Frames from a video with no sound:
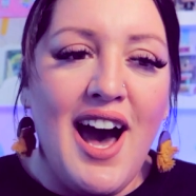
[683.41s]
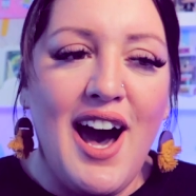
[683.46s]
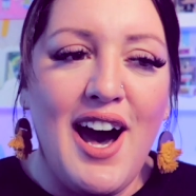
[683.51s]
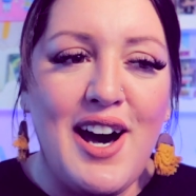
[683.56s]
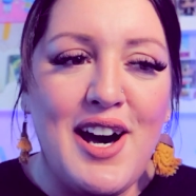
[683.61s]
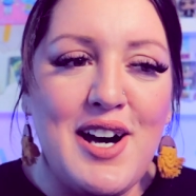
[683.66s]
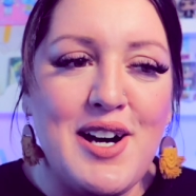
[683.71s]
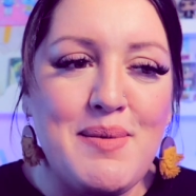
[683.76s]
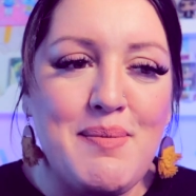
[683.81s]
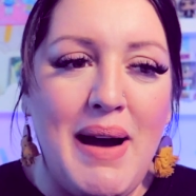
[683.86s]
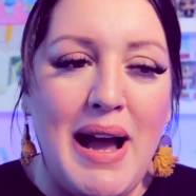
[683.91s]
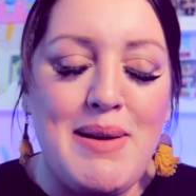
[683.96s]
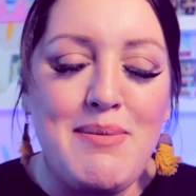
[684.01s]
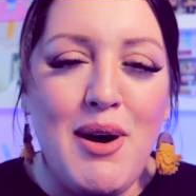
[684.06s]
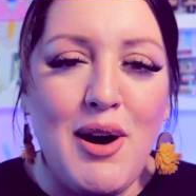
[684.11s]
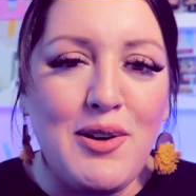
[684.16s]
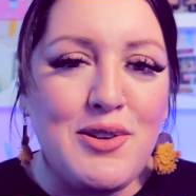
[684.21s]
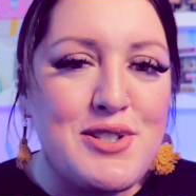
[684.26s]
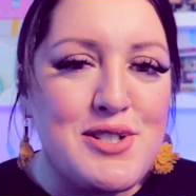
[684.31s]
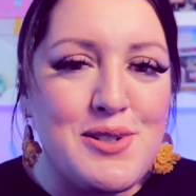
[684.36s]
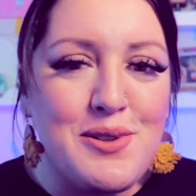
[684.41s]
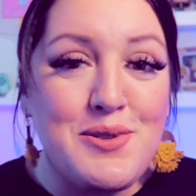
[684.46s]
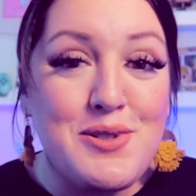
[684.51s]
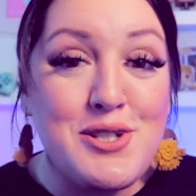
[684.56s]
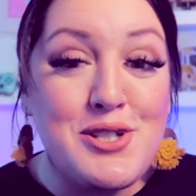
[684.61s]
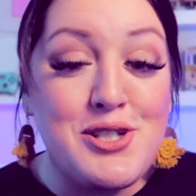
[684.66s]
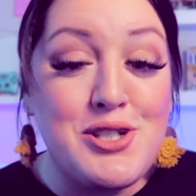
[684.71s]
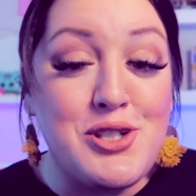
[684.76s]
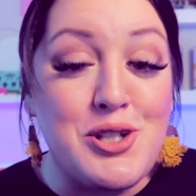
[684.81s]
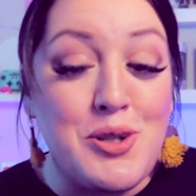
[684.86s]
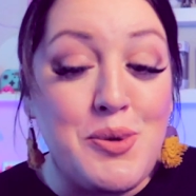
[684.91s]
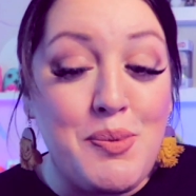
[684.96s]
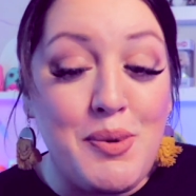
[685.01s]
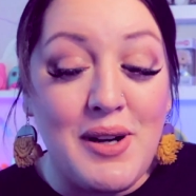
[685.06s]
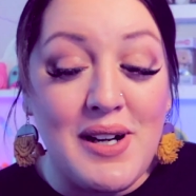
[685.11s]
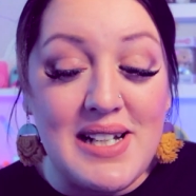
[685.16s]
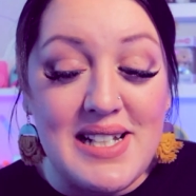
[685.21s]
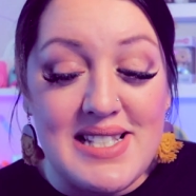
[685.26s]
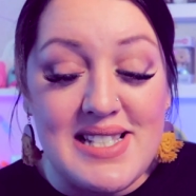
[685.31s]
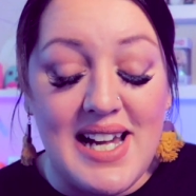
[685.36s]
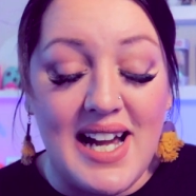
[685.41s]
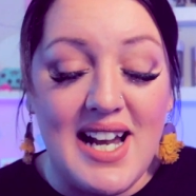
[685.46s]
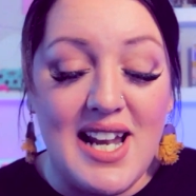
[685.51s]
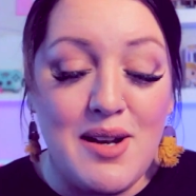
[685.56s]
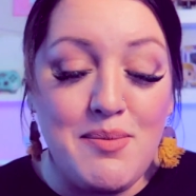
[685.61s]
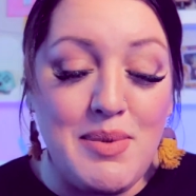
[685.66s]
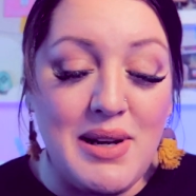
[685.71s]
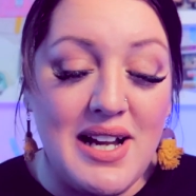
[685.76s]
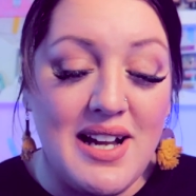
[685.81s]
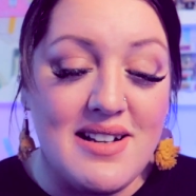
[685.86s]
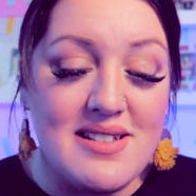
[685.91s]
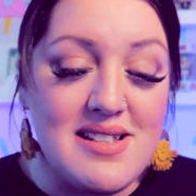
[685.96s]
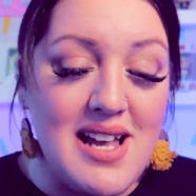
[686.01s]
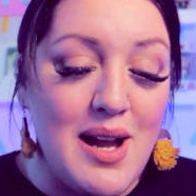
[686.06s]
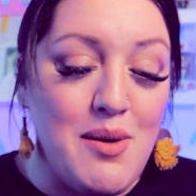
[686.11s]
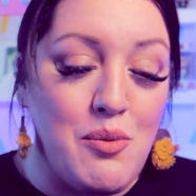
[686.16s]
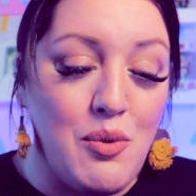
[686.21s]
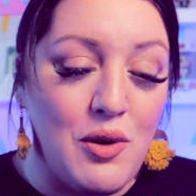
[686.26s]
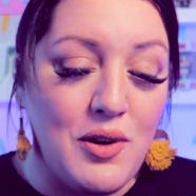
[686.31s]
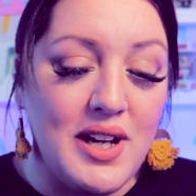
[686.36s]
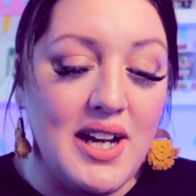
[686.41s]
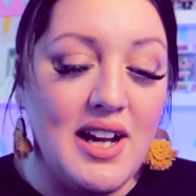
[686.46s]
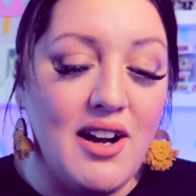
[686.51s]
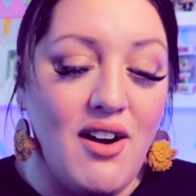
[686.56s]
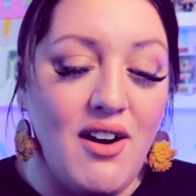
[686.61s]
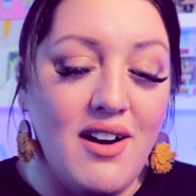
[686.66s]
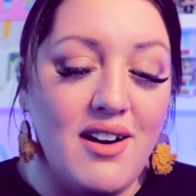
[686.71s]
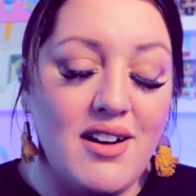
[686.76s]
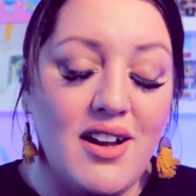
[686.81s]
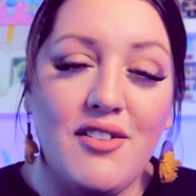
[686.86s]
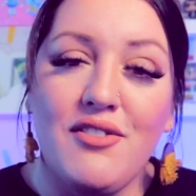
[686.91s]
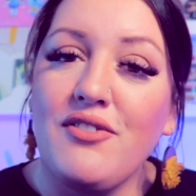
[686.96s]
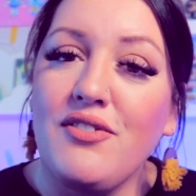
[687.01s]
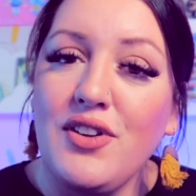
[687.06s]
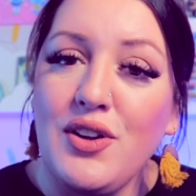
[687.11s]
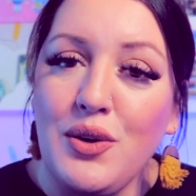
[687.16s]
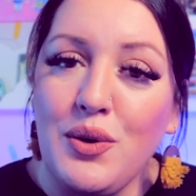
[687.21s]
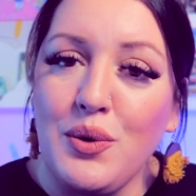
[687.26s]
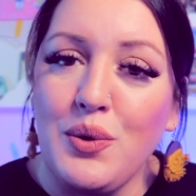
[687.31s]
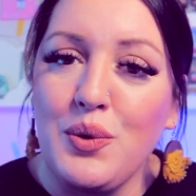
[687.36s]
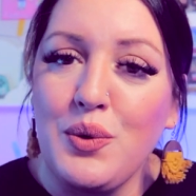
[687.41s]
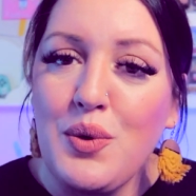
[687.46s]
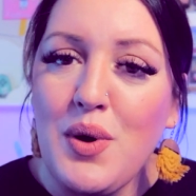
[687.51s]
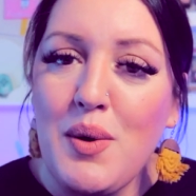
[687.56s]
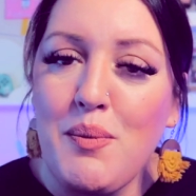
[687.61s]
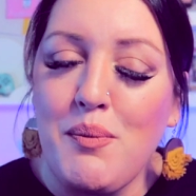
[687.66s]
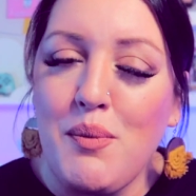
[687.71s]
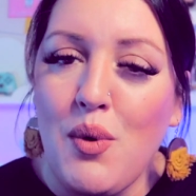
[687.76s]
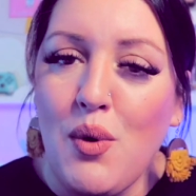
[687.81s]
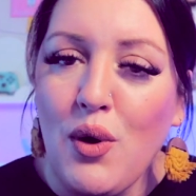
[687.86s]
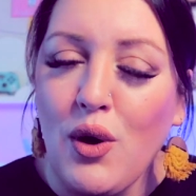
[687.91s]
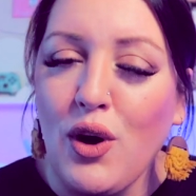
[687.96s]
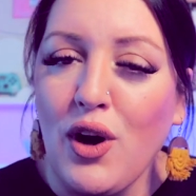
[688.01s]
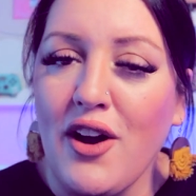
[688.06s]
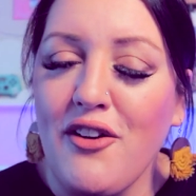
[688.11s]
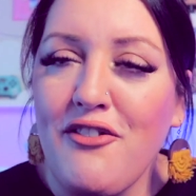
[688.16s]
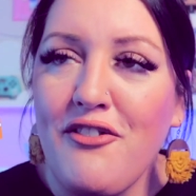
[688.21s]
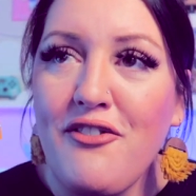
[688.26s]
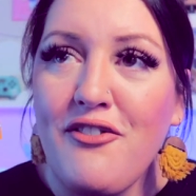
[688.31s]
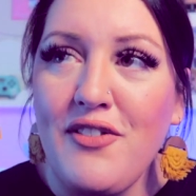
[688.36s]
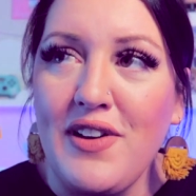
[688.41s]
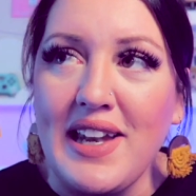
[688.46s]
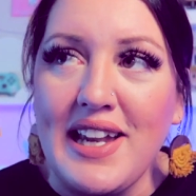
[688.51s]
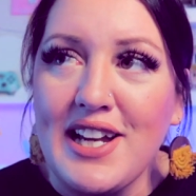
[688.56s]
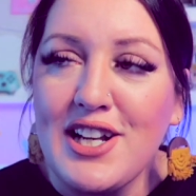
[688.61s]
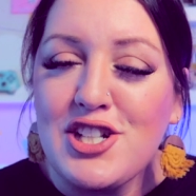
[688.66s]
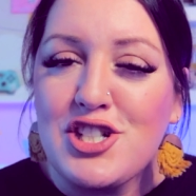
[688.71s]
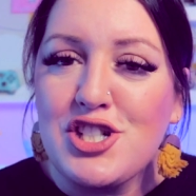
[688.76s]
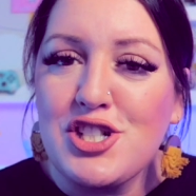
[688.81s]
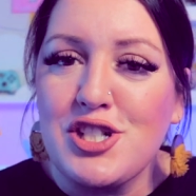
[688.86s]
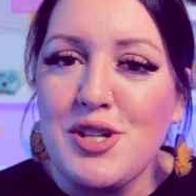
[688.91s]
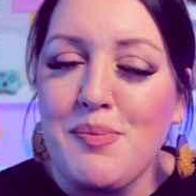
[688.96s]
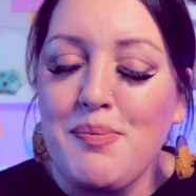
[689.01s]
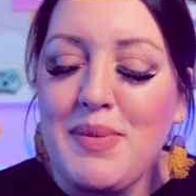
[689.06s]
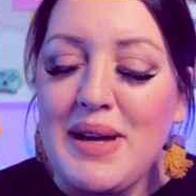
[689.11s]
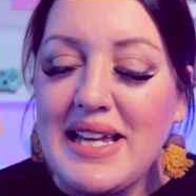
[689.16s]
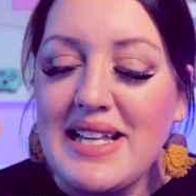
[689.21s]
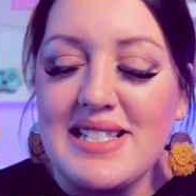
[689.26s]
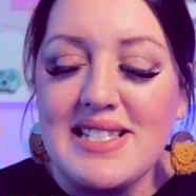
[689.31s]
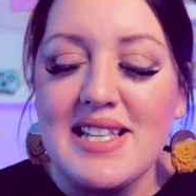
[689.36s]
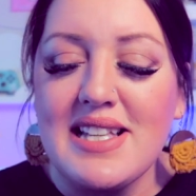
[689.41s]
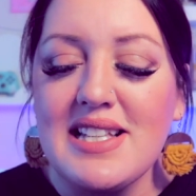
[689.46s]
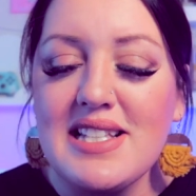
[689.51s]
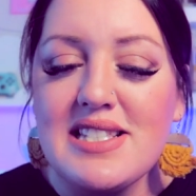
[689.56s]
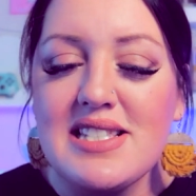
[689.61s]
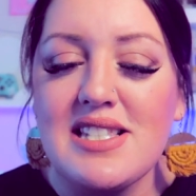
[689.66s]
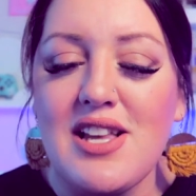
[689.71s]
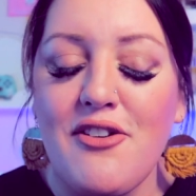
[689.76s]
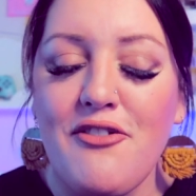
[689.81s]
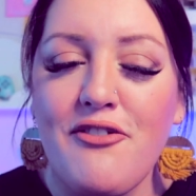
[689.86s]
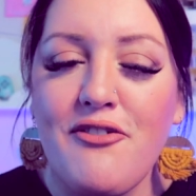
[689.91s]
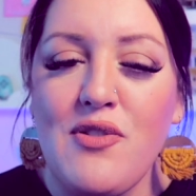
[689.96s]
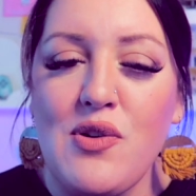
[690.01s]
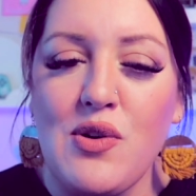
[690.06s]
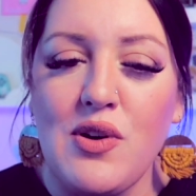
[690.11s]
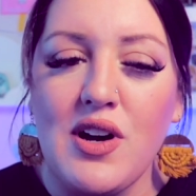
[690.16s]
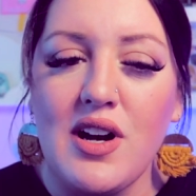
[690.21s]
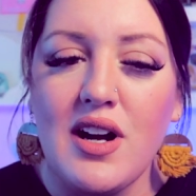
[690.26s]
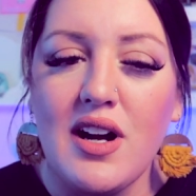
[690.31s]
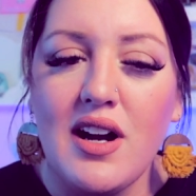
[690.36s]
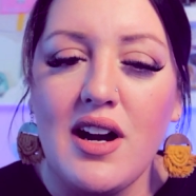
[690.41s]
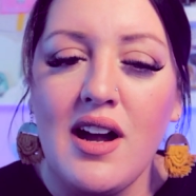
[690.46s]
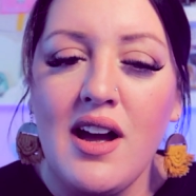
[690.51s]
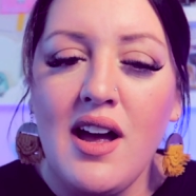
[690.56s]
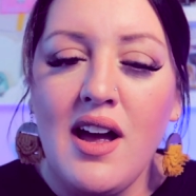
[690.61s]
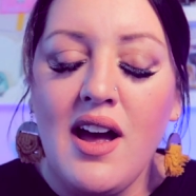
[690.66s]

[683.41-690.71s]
I'm also super excited because I'm working on a few more fitish pieces for